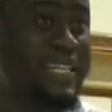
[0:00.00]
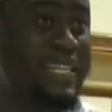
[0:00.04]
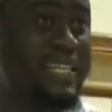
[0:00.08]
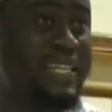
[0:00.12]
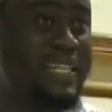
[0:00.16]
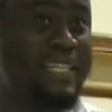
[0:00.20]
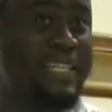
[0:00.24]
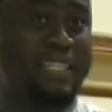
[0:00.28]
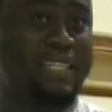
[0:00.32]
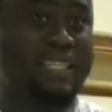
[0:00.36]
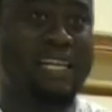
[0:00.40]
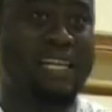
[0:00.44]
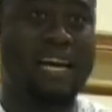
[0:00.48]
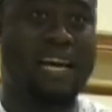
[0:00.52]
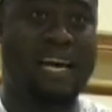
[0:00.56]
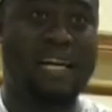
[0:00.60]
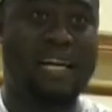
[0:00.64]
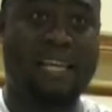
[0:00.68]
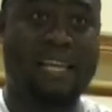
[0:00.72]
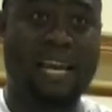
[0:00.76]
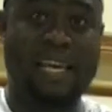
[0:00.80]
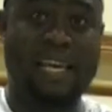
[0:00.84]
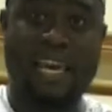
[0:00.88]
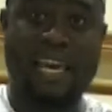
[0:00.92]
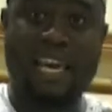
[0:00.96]
that the
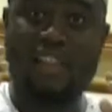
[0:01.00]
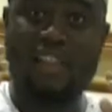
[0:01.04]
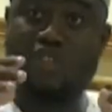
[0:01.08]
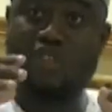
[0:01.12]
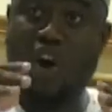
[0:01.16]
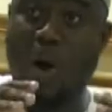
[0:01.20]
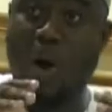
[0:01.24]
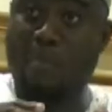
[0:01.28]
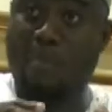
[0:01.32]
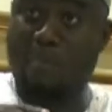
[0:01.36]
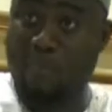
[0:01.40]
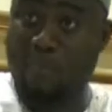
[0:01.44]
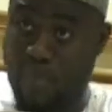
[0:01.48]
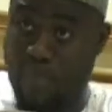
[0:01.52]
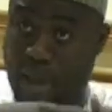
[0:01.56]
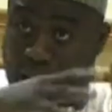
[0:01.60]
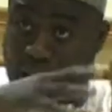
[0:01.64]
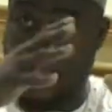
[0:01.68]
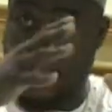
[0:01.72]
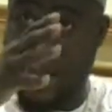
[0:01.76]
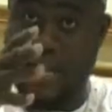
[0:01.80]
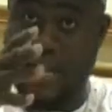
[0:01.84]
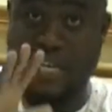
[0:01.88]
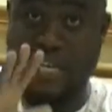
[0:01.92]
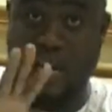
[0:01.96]
kingdom at
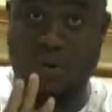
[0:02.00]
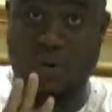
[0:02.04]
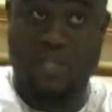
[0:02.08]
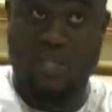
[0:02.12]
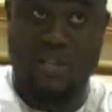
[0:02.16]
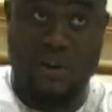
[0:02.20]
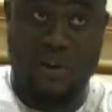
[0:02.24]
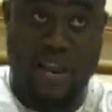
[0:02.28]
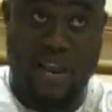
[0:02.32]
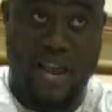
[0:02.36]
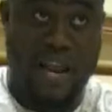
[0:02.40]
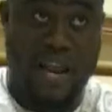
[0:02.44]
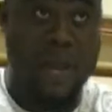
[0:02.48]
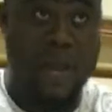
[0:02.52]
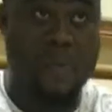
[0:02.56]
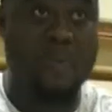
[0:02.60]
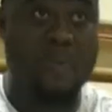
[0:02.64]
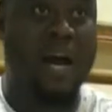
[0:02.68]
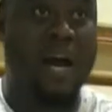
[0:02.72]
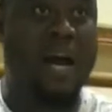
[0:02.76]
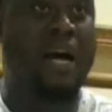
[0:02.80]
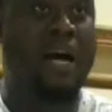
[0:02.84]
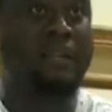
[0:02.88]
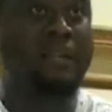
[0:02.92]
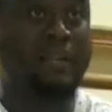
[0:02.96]
that time of Saudi
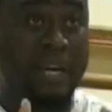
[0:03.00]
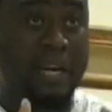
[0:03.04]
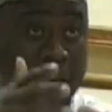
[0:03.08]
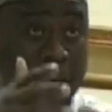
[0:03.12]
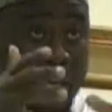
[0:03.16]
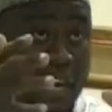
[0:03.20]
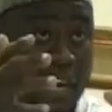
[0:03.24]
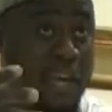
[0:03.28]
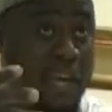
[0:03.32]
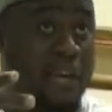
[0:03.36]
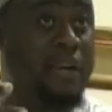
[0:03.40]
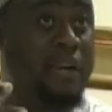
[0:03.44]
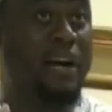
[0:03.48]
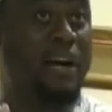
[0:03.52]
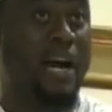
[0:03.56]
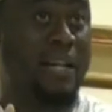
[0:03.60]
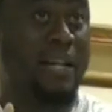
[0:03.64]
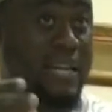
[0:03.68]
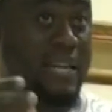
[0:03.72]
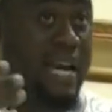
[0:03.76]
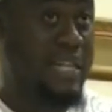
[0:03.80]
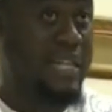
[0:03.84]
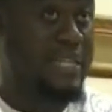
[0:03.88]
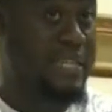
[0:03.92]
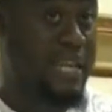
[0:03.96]
Arabia, the king at
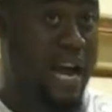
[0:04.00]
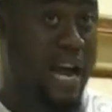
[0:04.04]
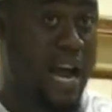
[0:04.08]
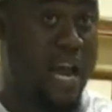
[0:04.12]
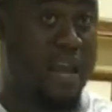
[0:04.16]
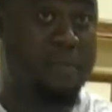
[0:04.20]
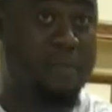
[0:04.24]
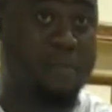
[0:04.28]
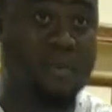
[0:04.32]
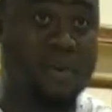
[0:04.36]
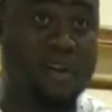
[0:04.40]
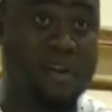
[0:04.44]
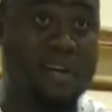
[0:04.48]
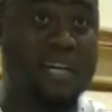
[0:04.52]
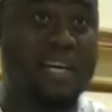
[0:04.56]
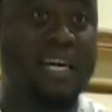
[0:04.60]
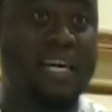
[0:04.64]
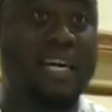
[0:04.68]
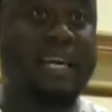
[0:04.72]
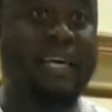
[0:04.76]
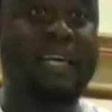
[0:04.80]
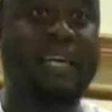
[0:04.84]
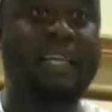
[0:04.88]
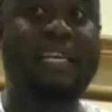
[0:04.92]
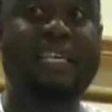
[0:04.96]
that time,
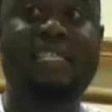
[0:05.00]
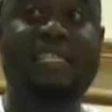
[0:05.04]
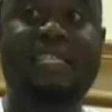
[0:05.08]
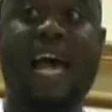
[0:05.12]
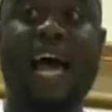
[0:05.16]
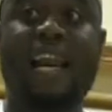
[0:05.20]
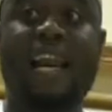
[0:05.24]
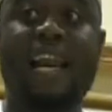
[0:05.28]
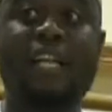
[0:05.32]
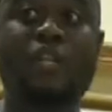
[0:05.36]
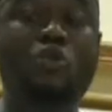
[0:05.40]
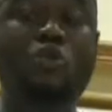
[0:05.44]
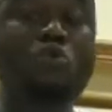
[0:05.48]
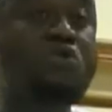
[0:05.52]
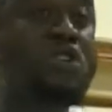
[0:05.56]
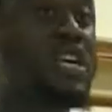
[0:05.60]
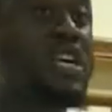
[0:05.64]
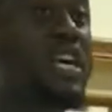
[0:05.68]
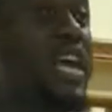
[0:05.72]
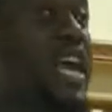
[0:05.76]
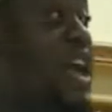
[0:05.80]
he decided to give